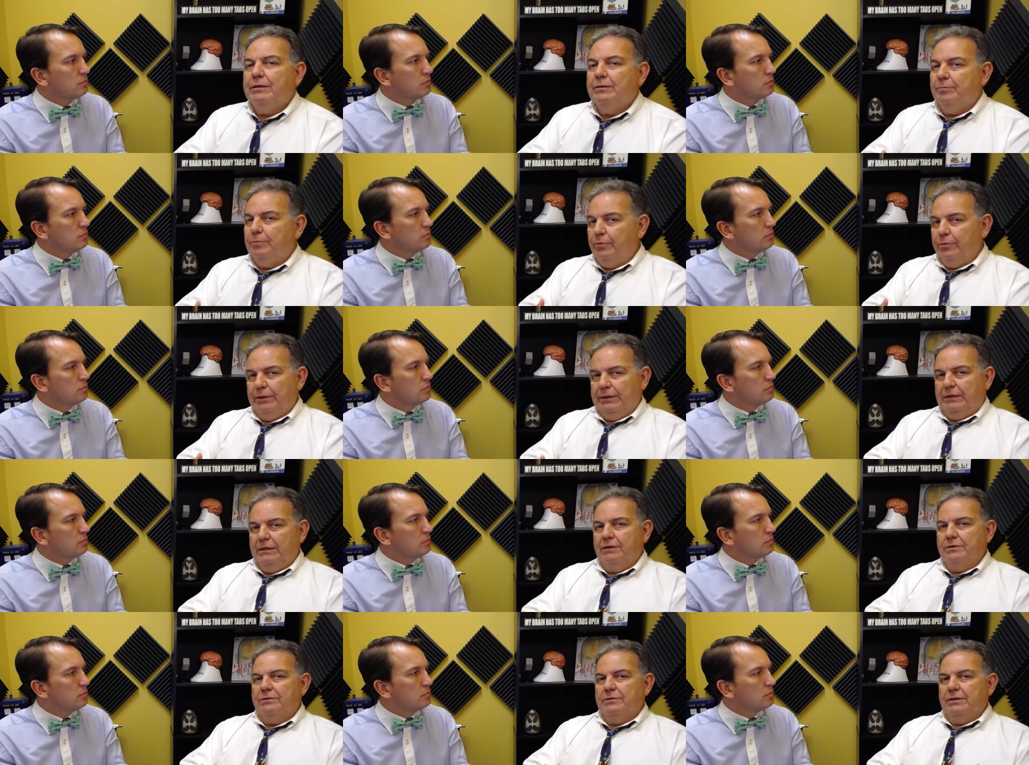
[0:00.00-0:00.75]
Speaker 1: the point
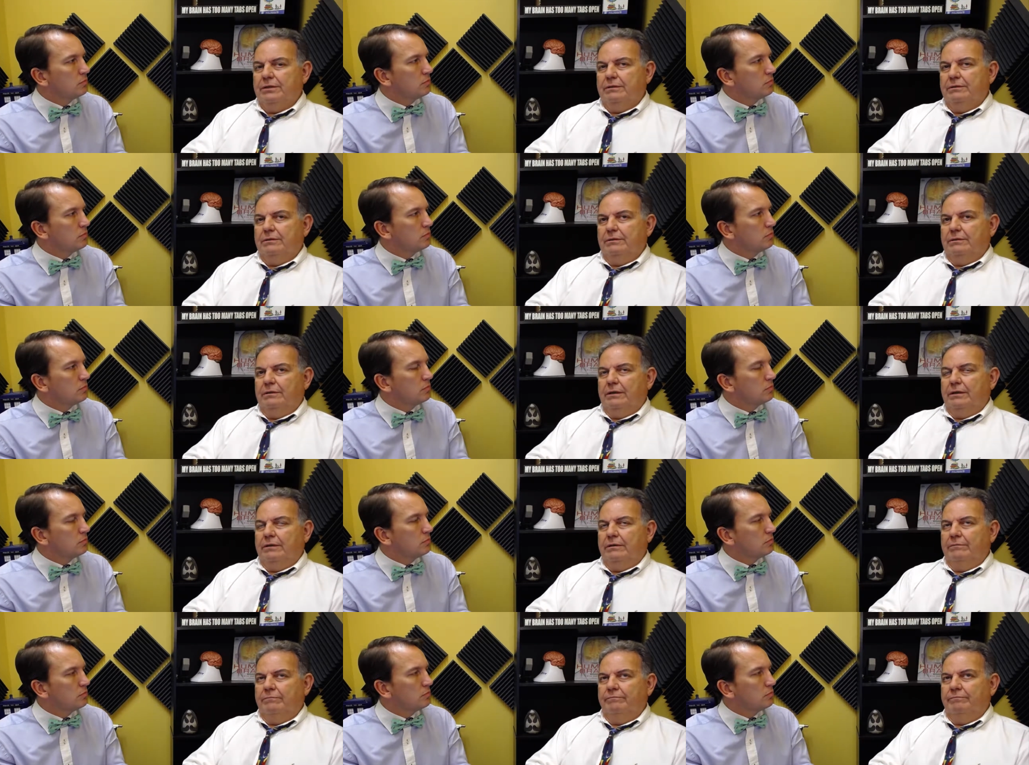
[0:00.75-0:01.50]
there that
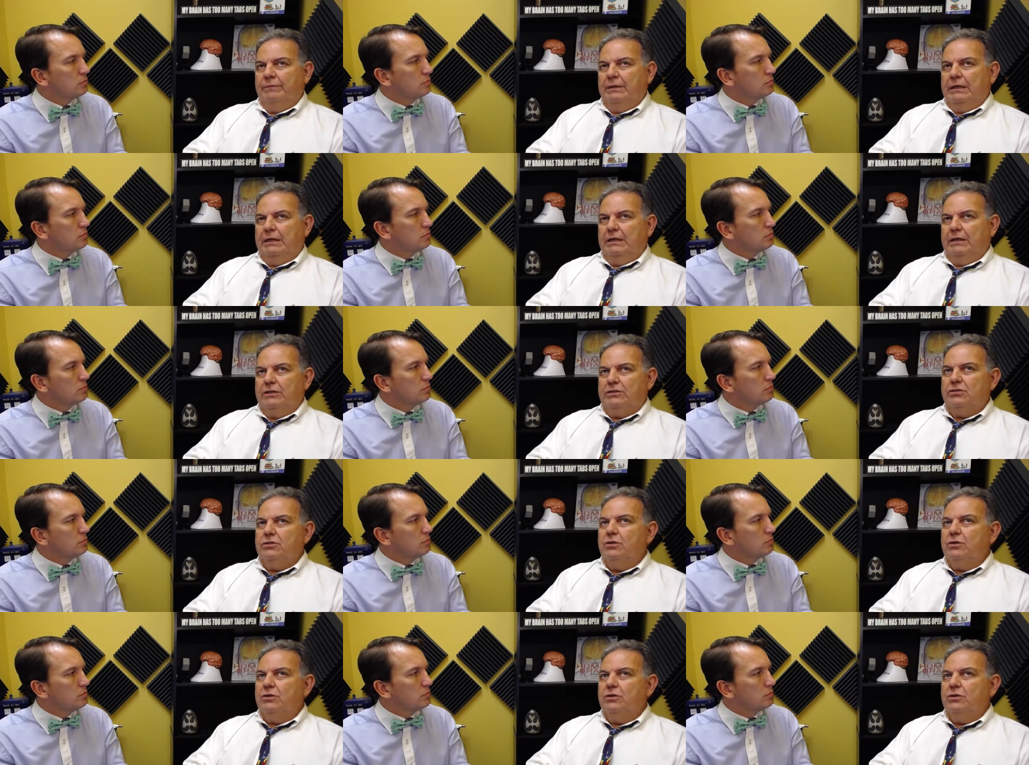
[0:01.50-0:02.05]
um, it's